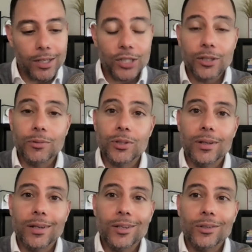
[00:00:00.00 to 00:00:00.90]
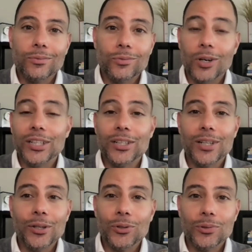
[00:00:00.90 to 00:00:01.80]
She is running
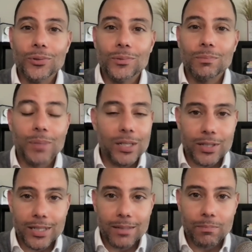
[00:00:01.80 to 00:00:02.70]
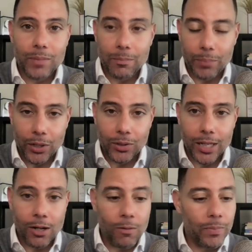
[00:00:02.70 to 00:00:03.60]
another business in
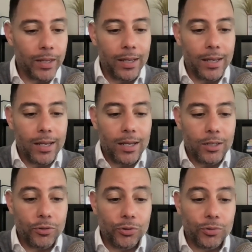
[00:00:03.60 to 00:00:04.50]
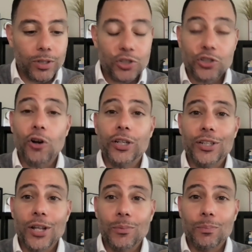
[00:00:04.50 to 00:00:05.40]
parallel. She was starting
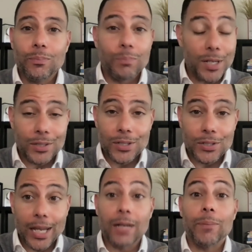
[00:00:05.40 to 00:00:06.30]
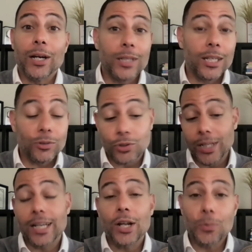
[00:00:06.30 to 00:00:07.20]
another business in parallel
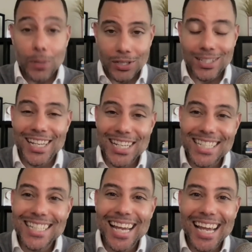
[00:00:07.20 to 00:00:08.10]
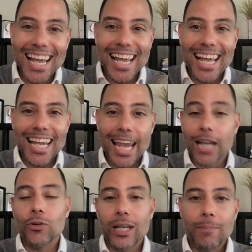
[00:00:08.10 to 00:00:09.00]
to that other business.
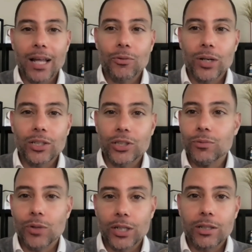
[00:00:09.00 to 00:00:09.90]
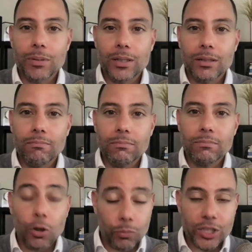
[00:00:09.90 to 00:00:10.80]
And oh yeah, by the way, she wanted to be
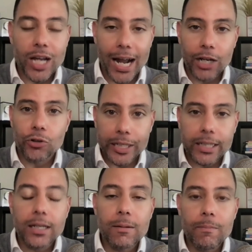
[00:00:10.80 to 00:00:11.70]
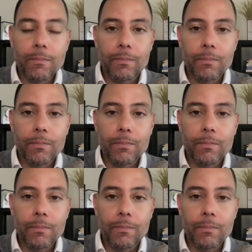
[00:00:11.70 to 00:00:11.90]
a retiree.